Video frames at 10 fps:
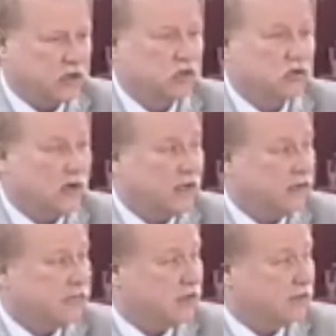Try
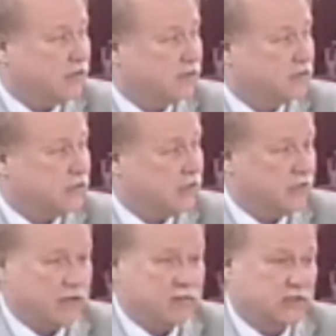living on that today,
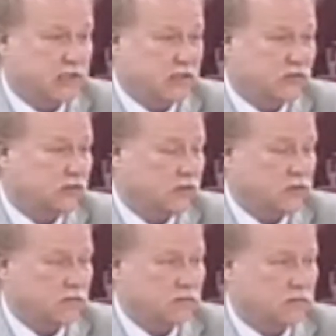and that was 10 years ago.
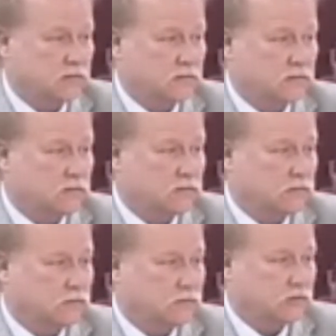
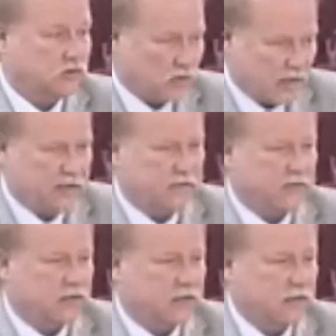Try
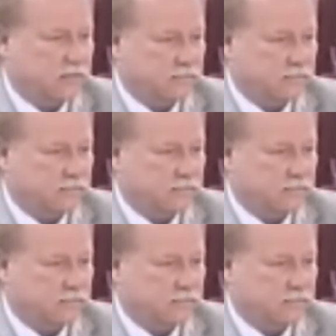living on it.